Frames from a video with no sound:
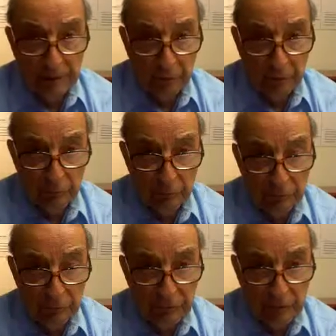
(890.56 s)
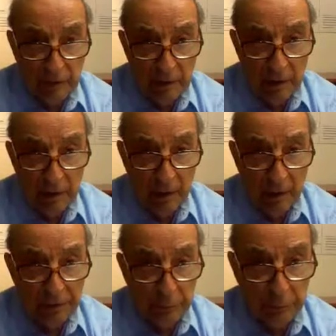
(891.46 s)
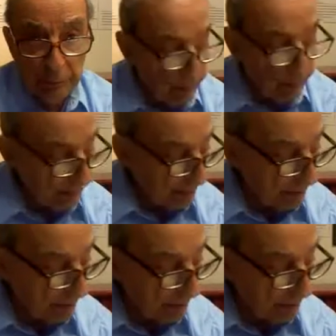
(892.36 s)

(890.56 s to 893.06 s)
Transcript: services as a response.